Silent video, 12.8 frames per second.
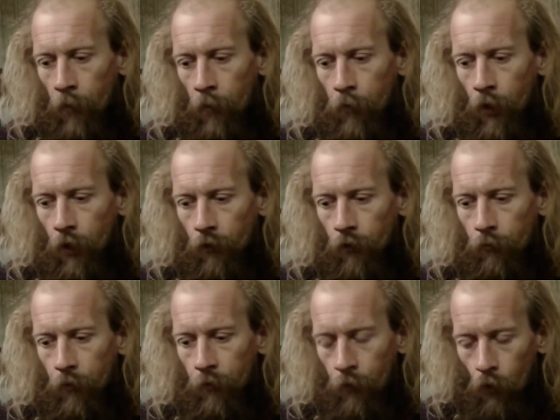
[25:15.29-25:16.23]
But
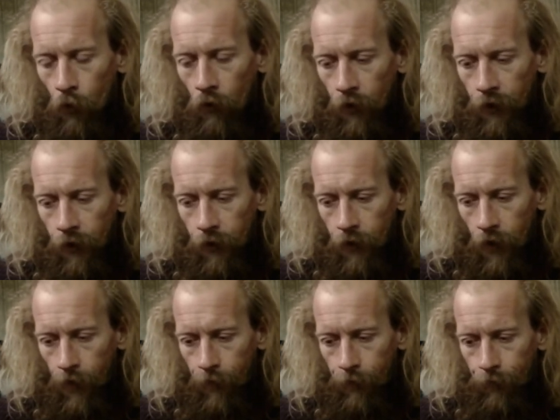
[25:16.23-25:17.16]
before I did
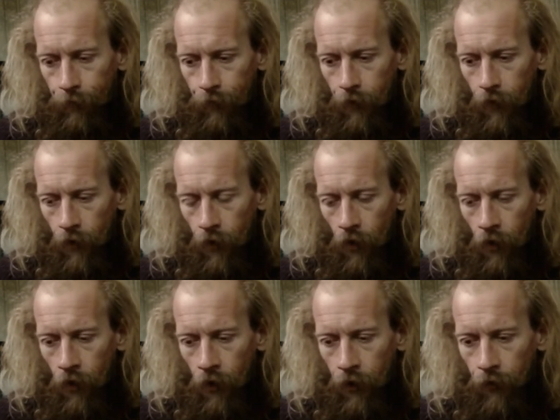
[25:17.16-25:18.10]
that,
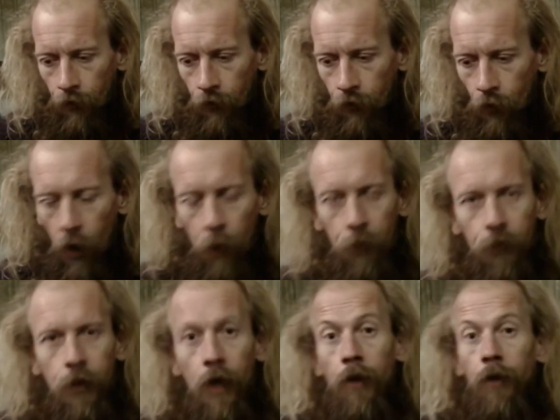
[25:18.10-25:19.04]
I so I was
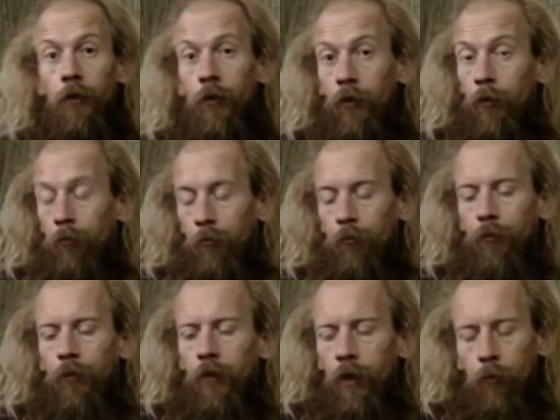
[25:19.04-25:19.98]
getting into some
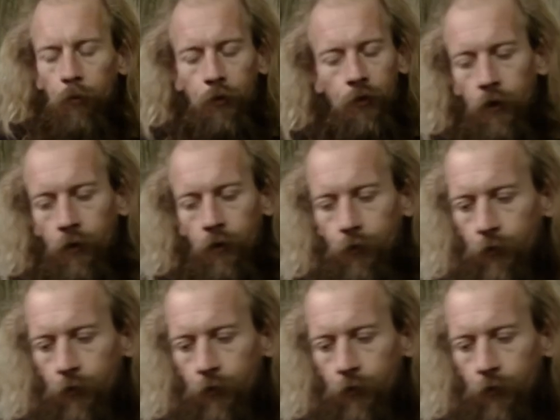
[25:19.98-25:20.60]
deep stuff.